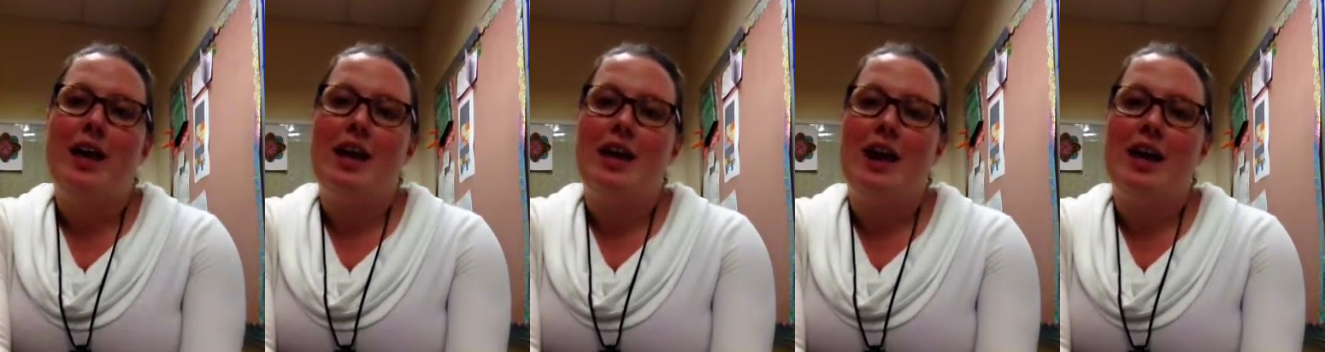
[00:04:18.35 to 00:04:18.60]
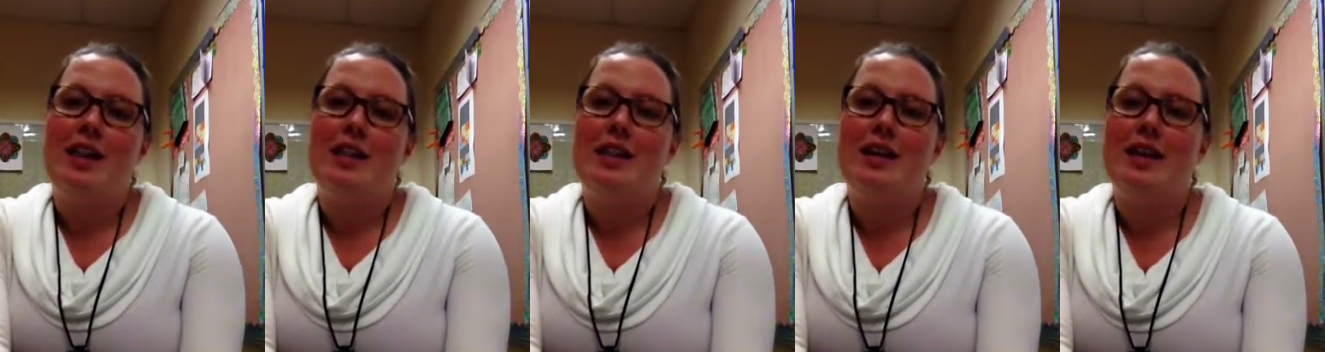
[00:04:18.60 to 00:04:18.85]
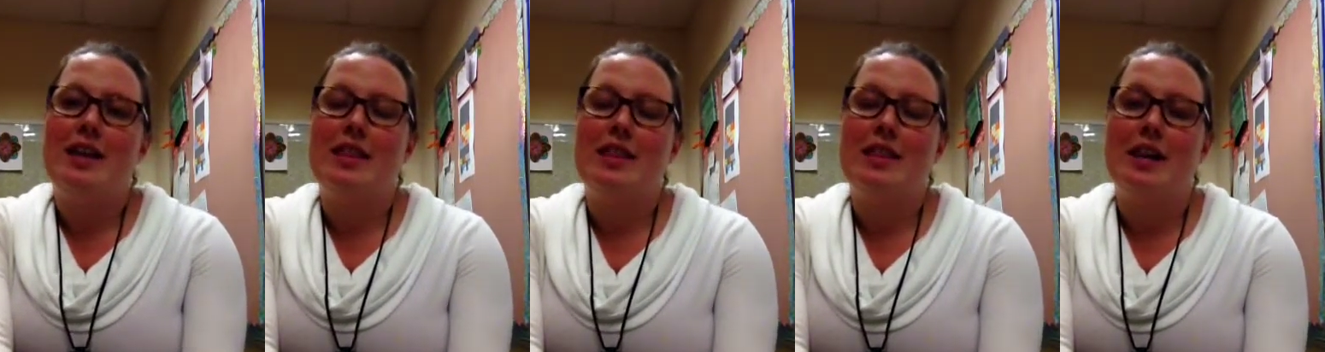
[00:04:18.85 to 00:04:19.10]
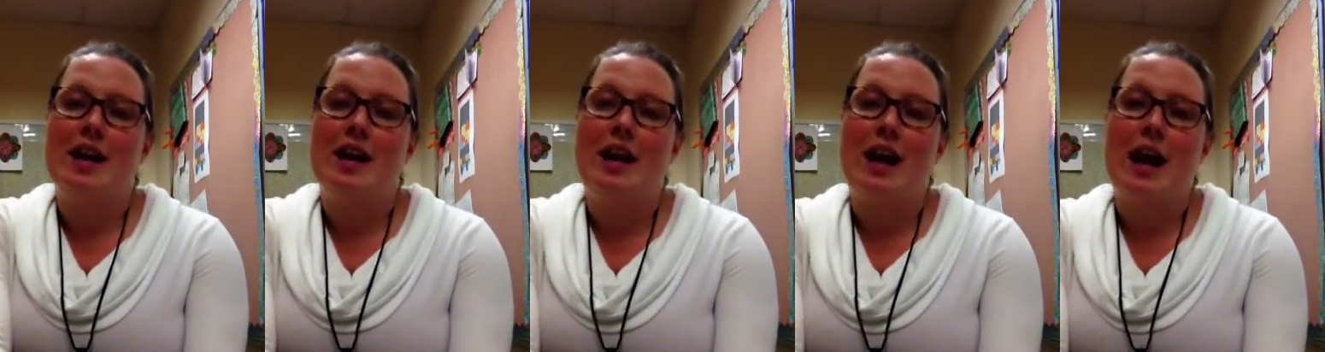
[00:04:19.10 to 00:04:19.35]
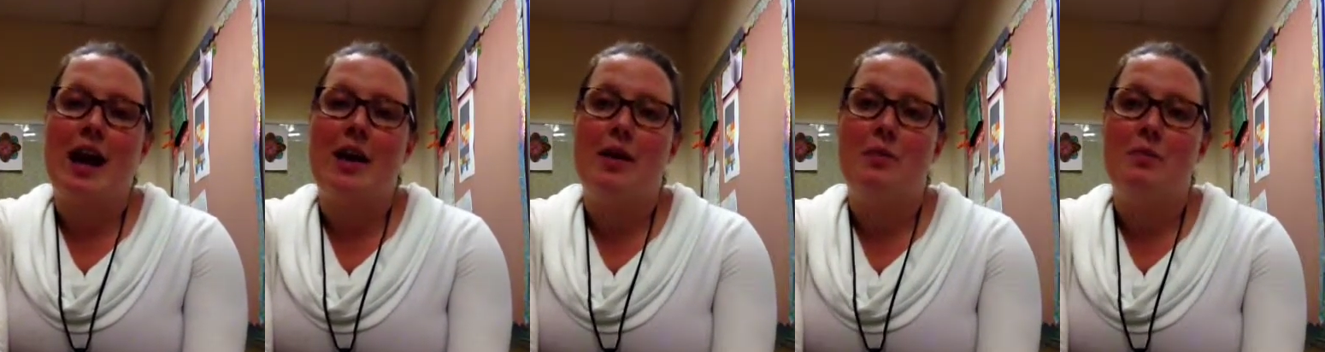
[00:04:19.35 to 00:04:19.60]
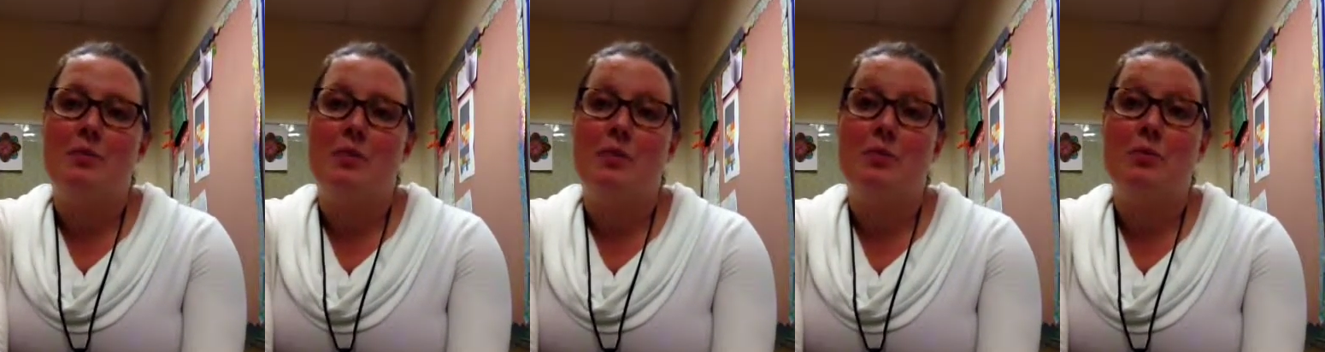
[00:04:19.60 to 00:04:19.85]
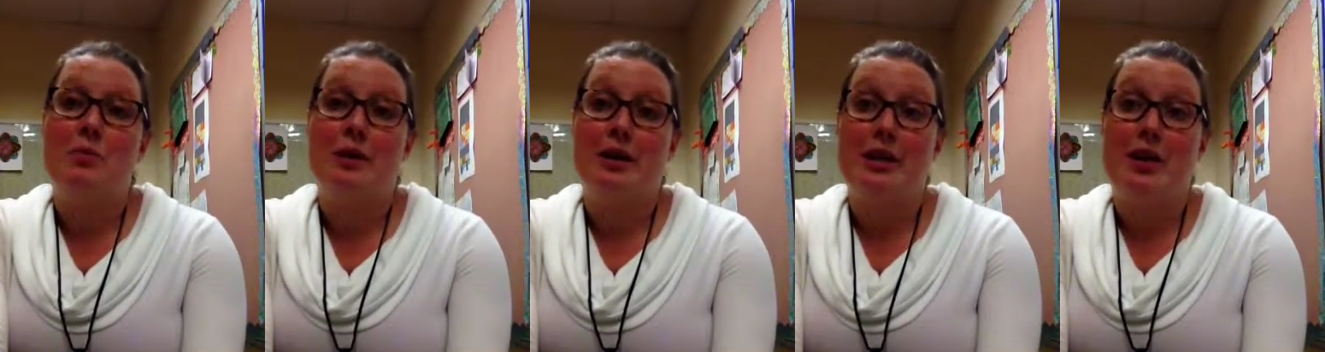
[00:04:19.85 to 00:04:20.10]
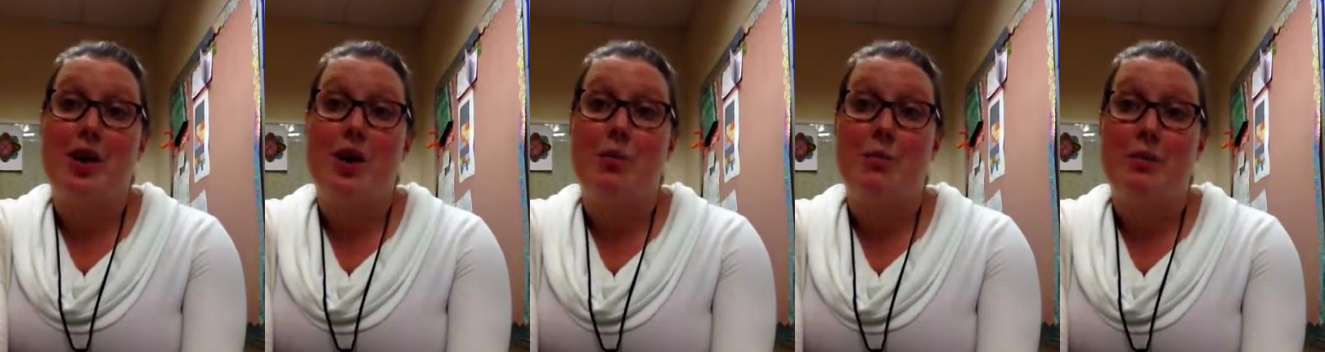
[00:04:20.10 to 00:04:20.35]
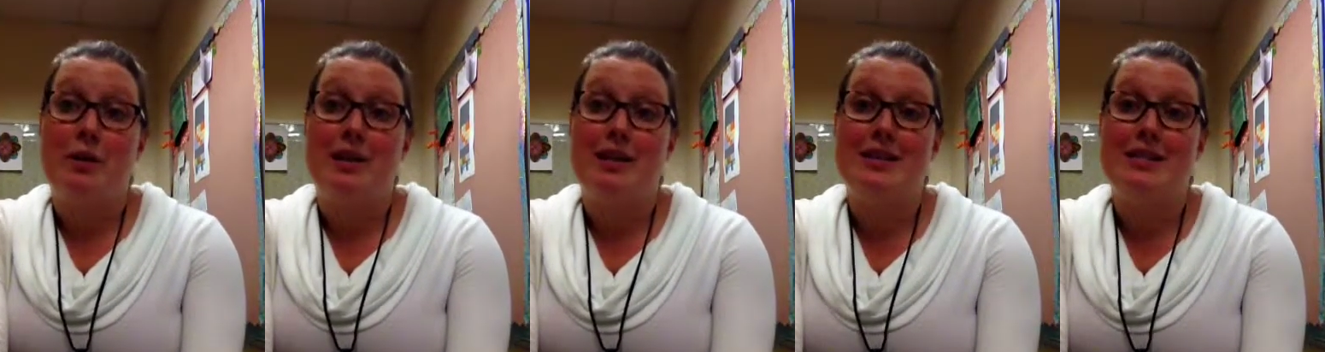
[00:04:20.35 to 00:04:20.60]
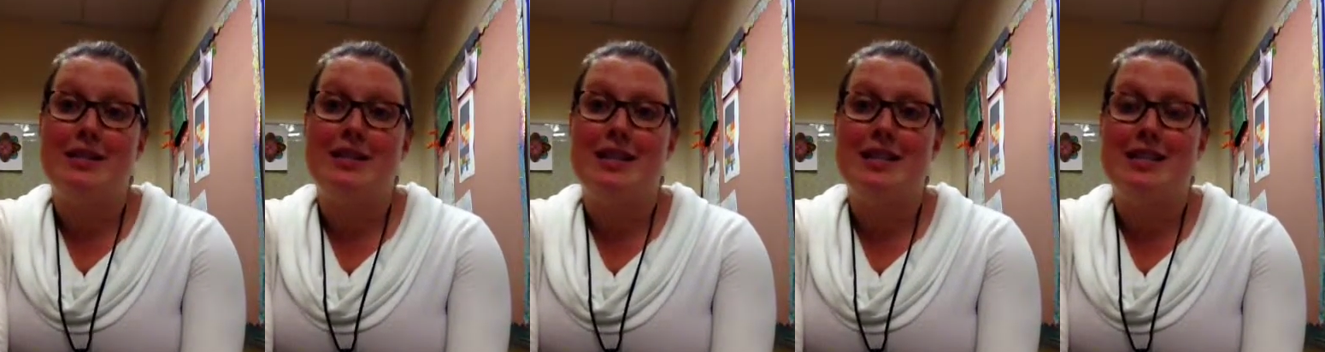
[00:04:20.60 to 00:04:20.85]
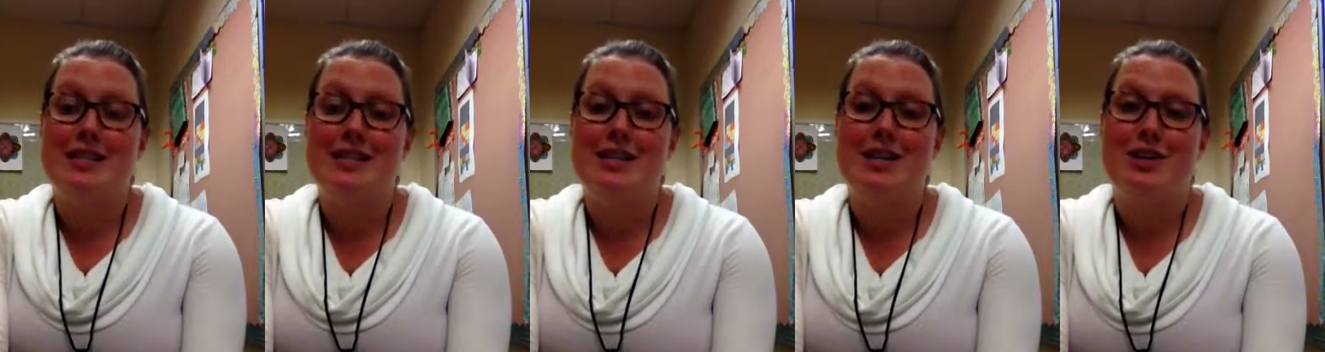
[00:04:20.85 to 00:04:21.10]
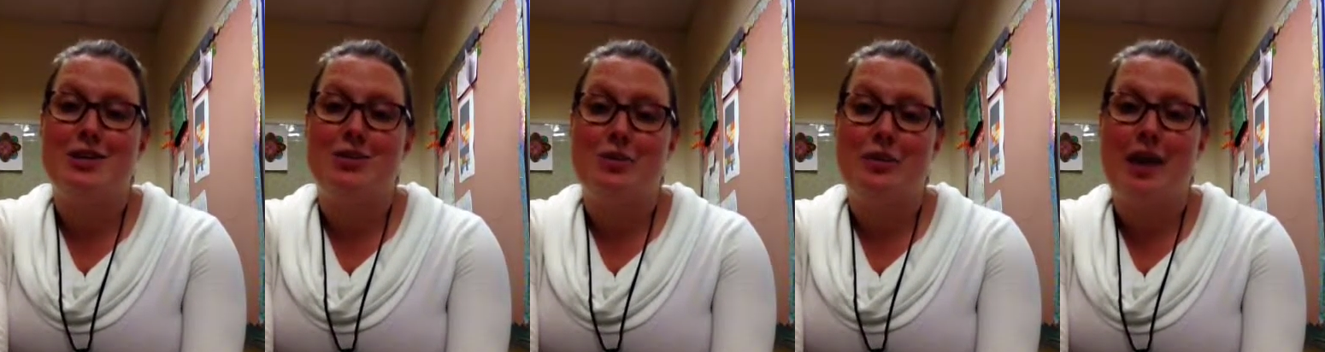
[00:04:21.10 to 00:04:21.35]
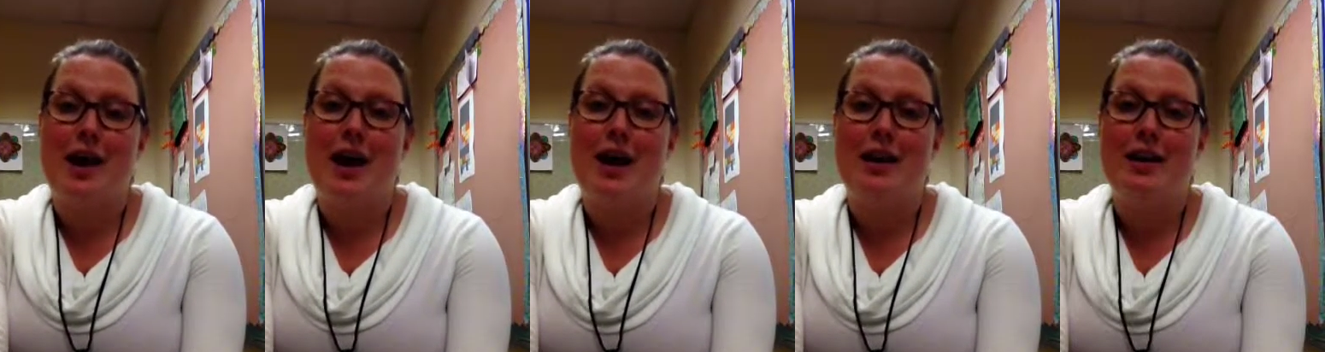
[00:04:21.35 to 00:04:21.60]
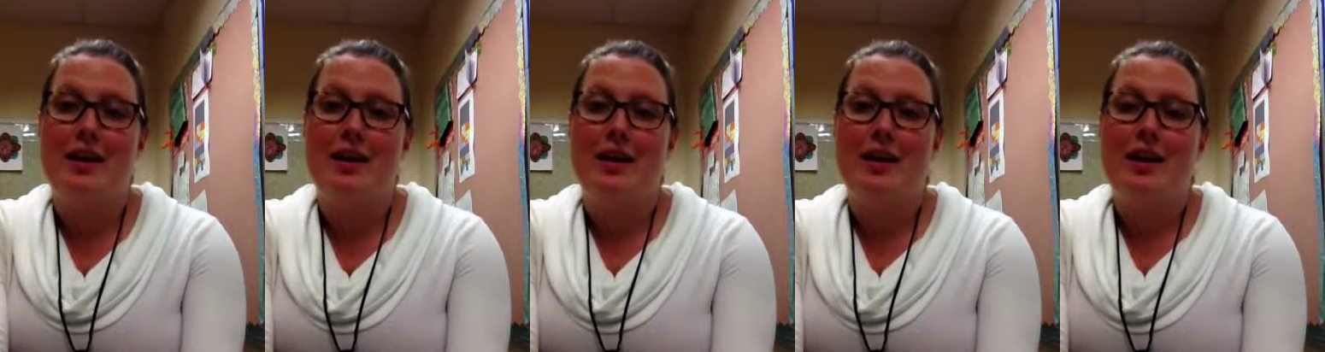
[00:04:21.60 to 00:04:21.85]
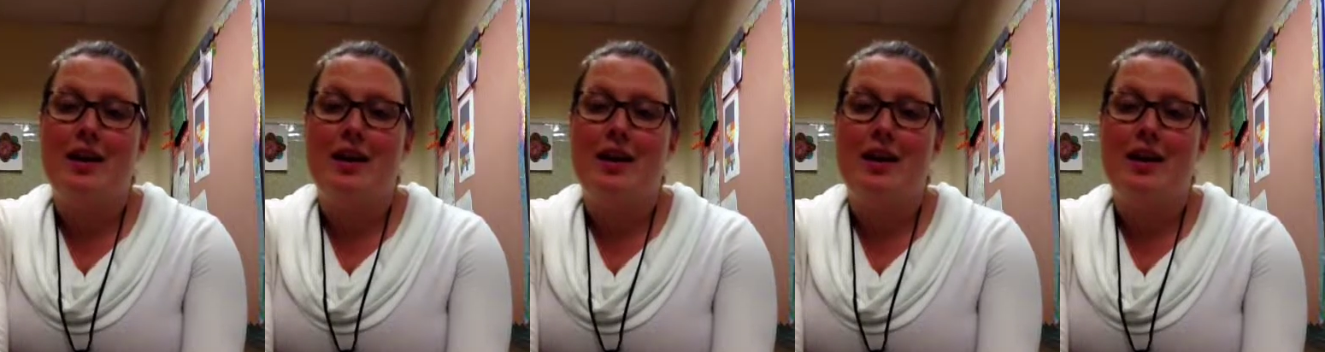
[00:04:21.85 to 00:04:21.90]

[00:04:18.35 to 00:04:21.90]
And I think that I'm really hoping to continue that.